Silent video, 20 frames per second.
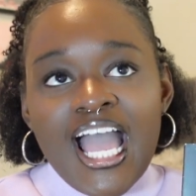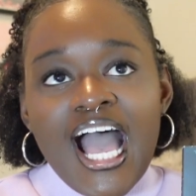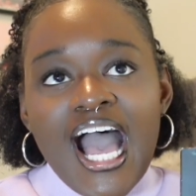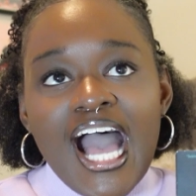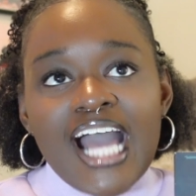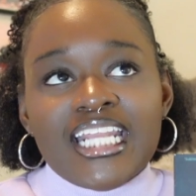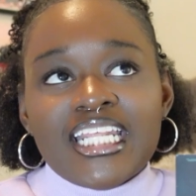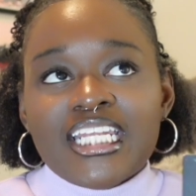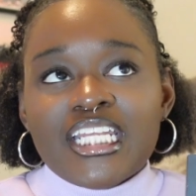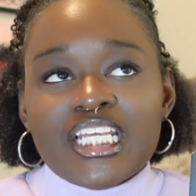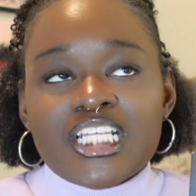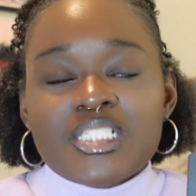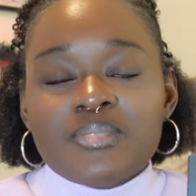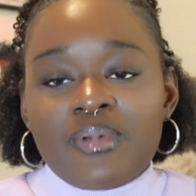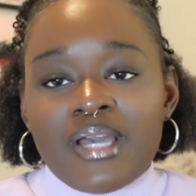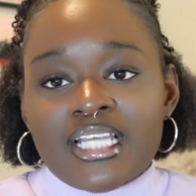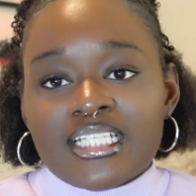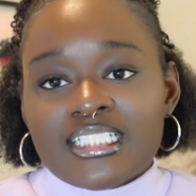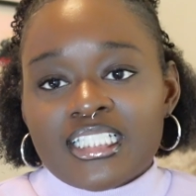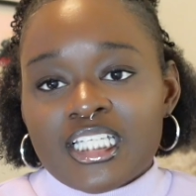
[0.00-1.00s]
I didn't
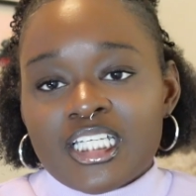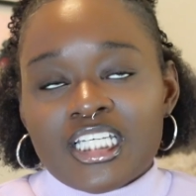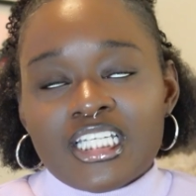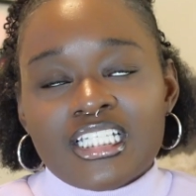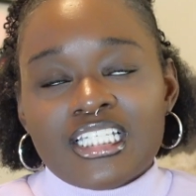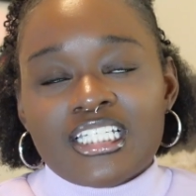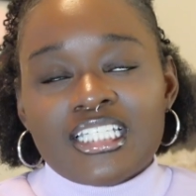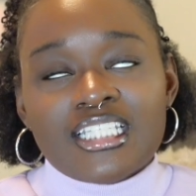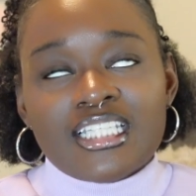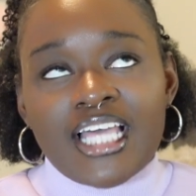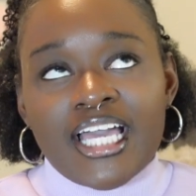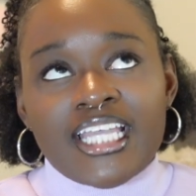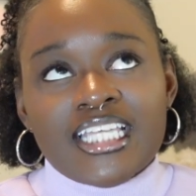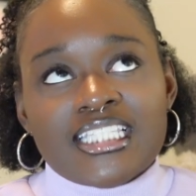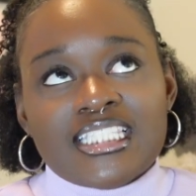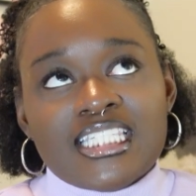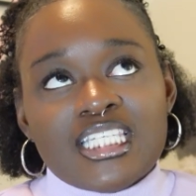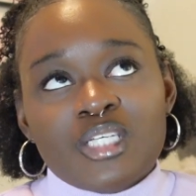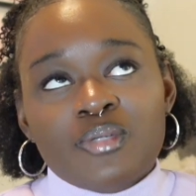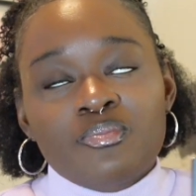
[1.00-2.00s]
expect it
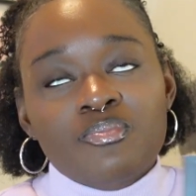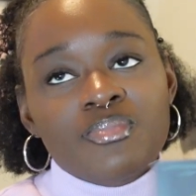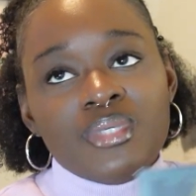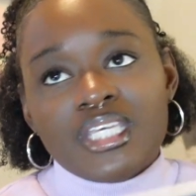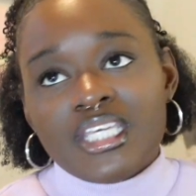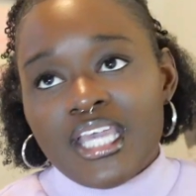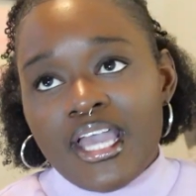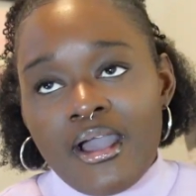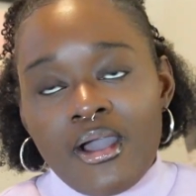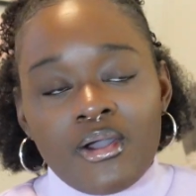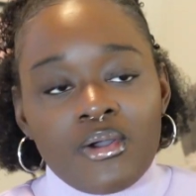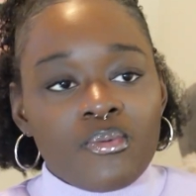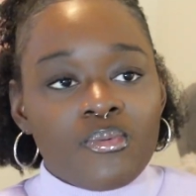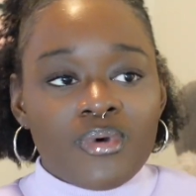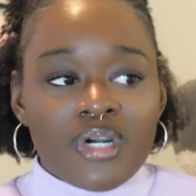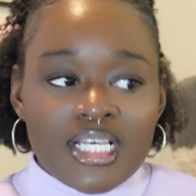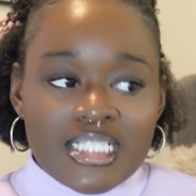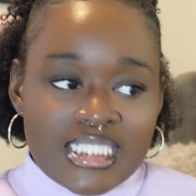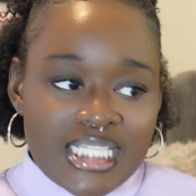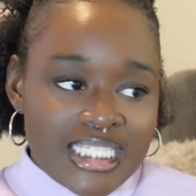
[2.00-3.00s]
like to be how it
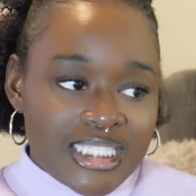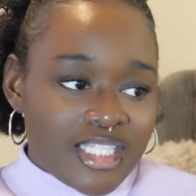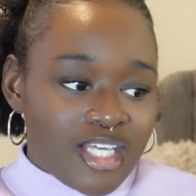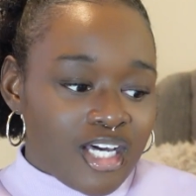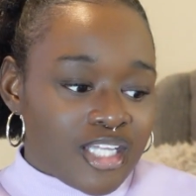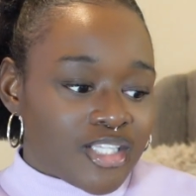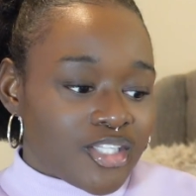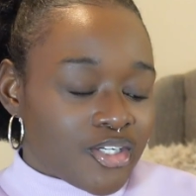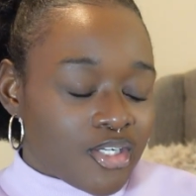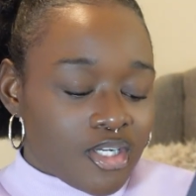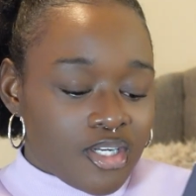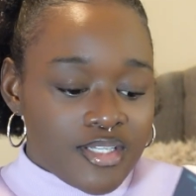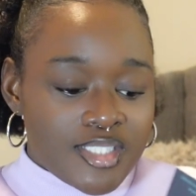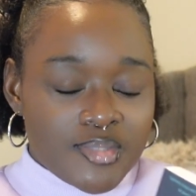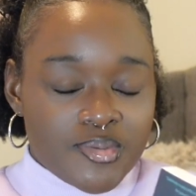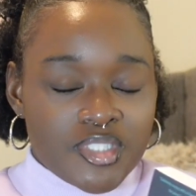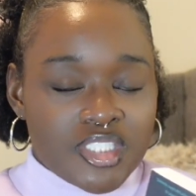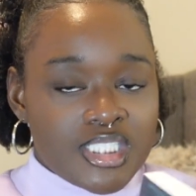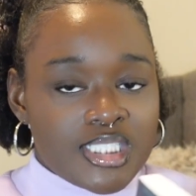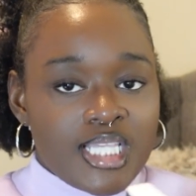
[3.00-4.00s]
was. I thought the girls
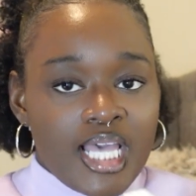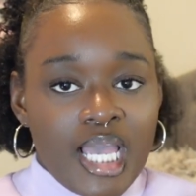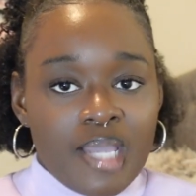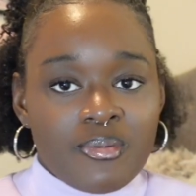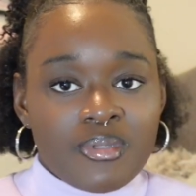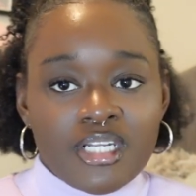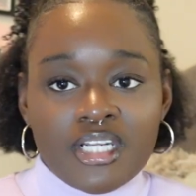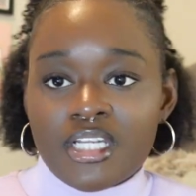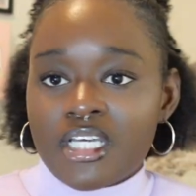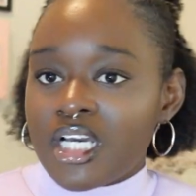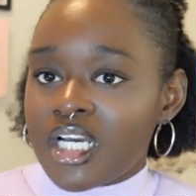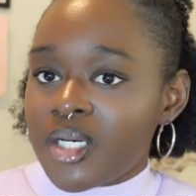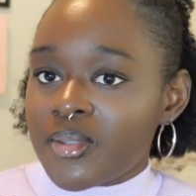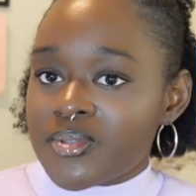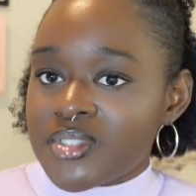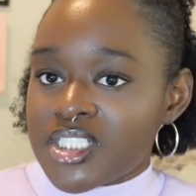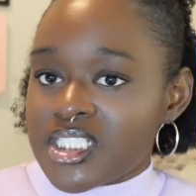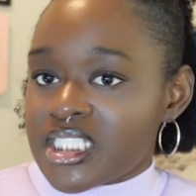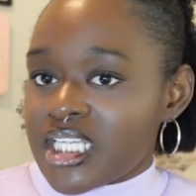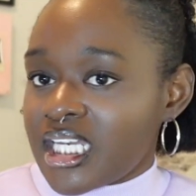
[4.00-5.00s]
was just hyping it
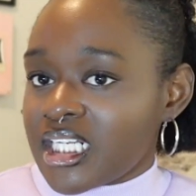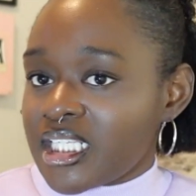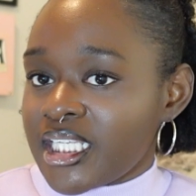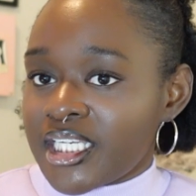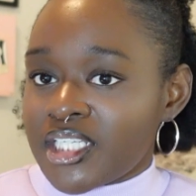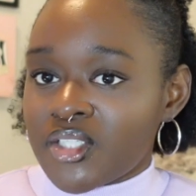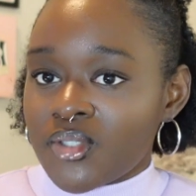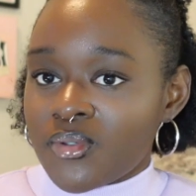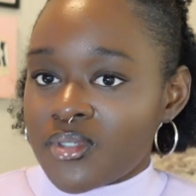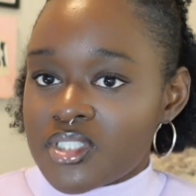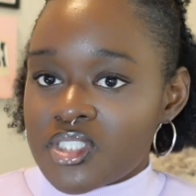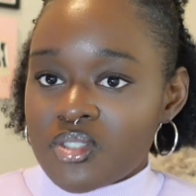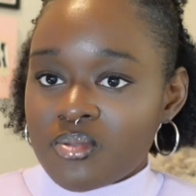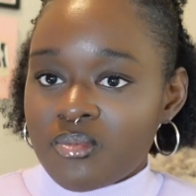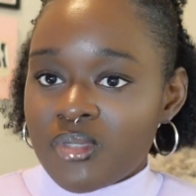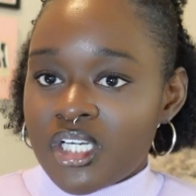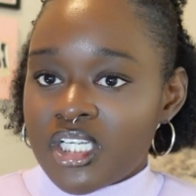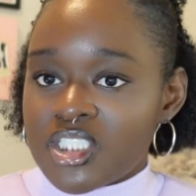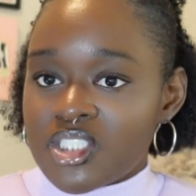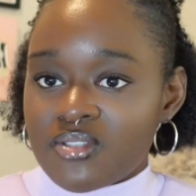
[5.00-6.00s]
up, just kind of like doing too
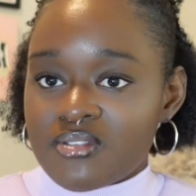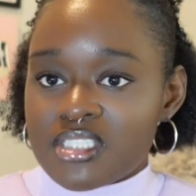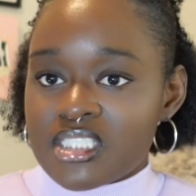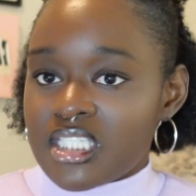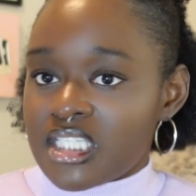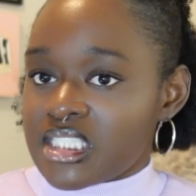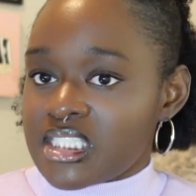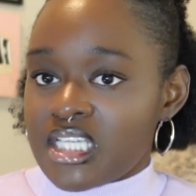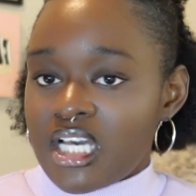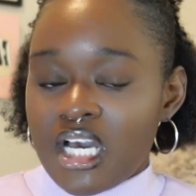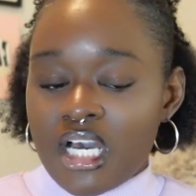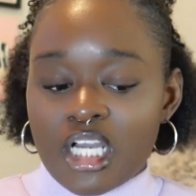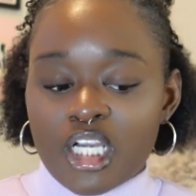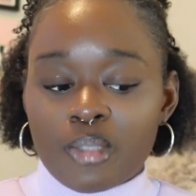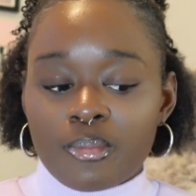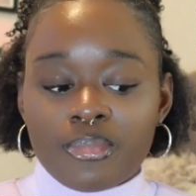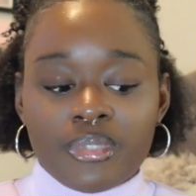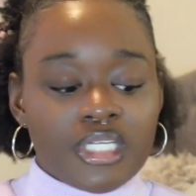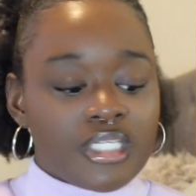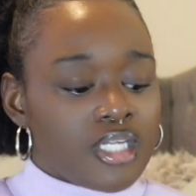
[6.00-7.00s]
much on
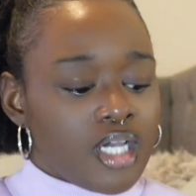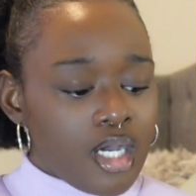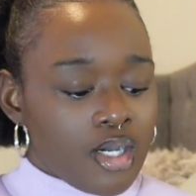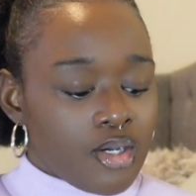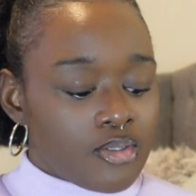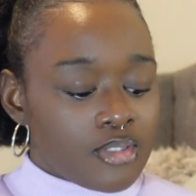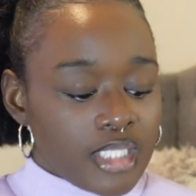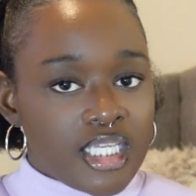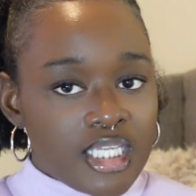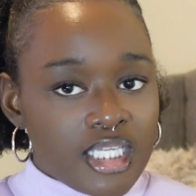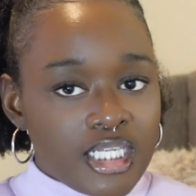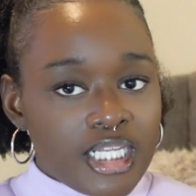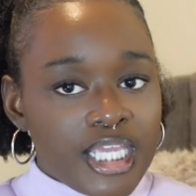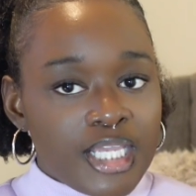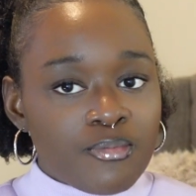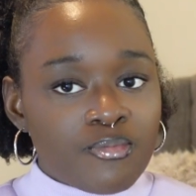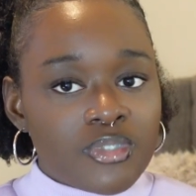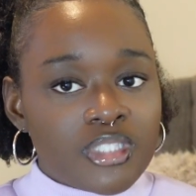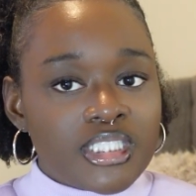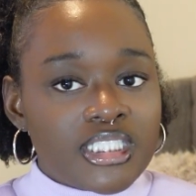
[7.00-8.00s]
TikTok, but no,
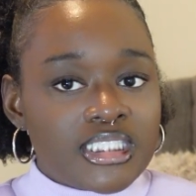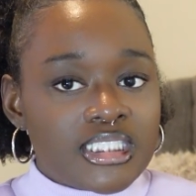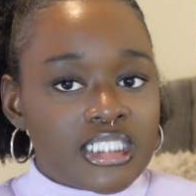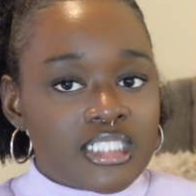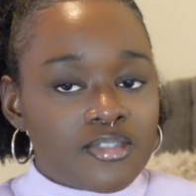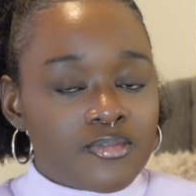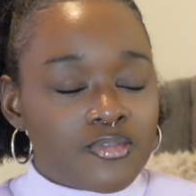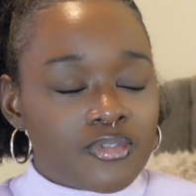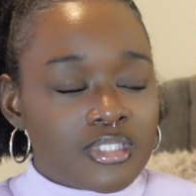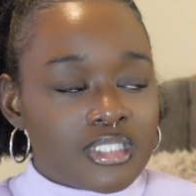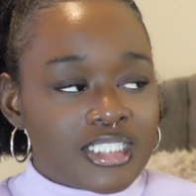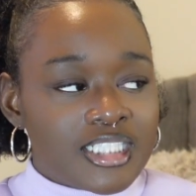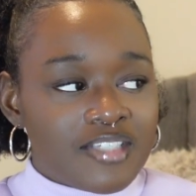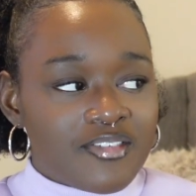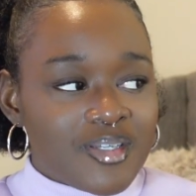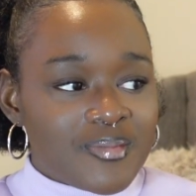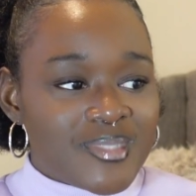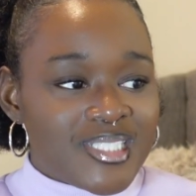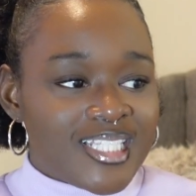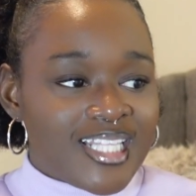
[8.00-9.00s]
it really did live
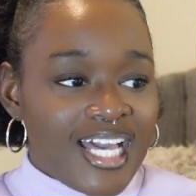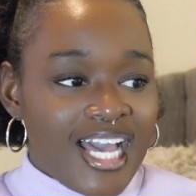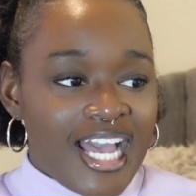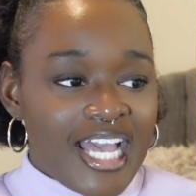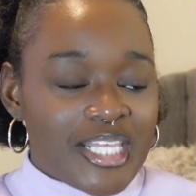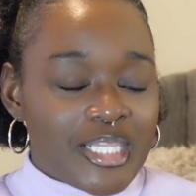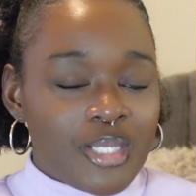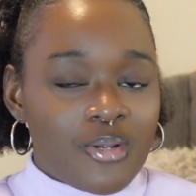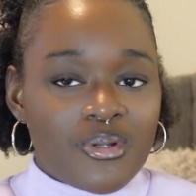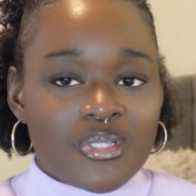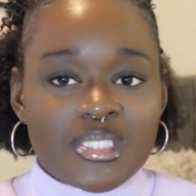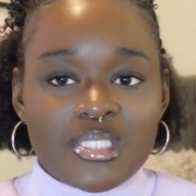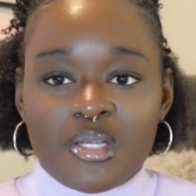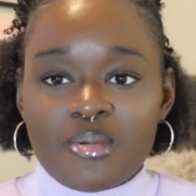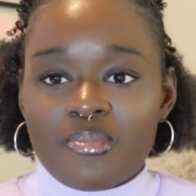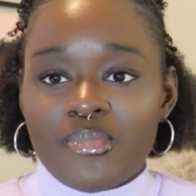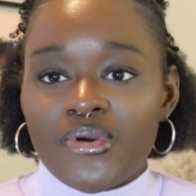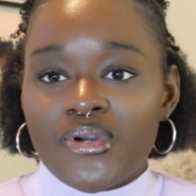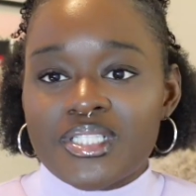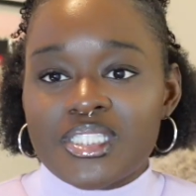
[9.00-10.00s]
up to the hype. There were
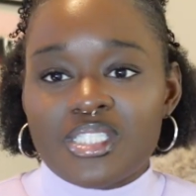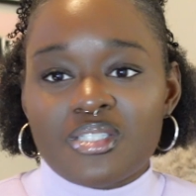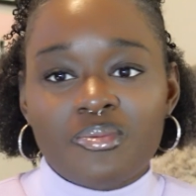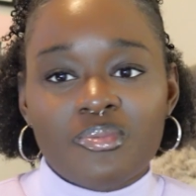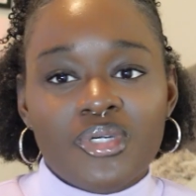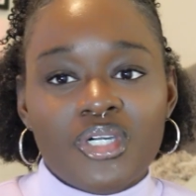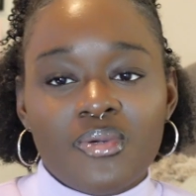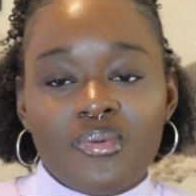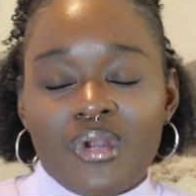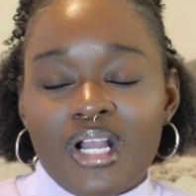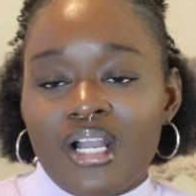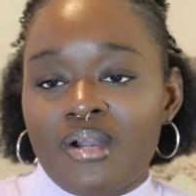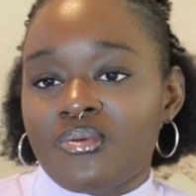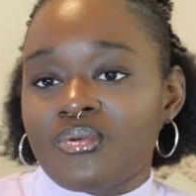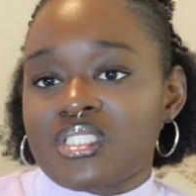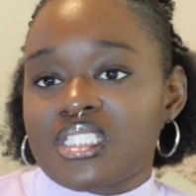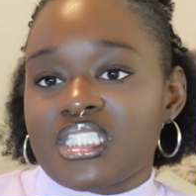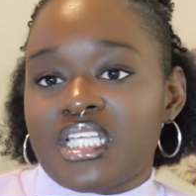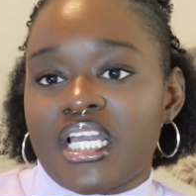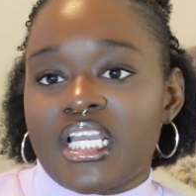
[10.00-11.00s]
certain points in the book where I
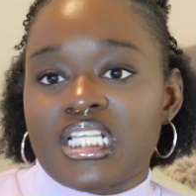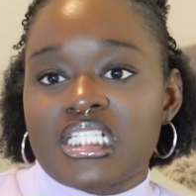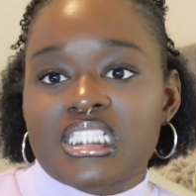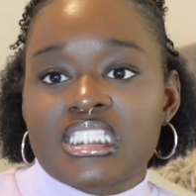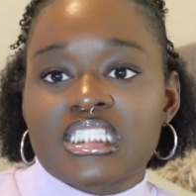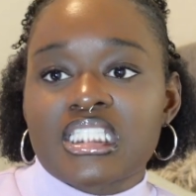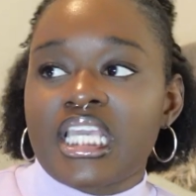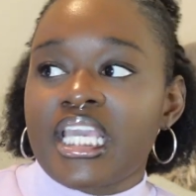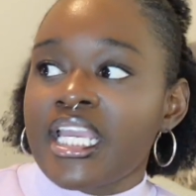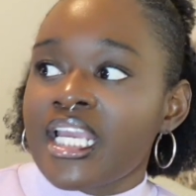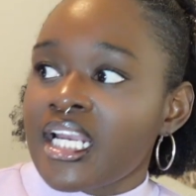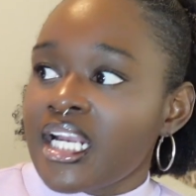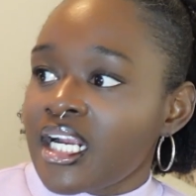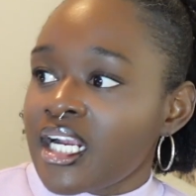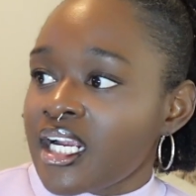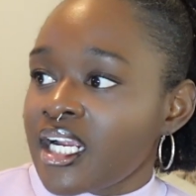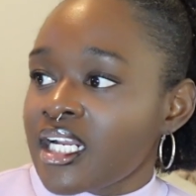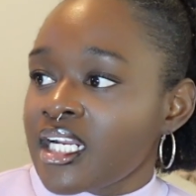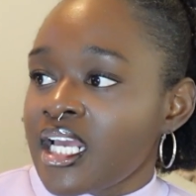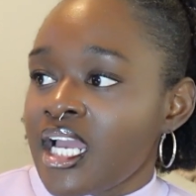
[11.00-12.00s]
was like
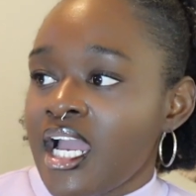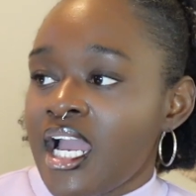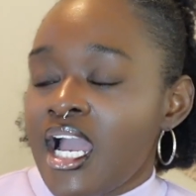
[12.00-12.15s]
scared.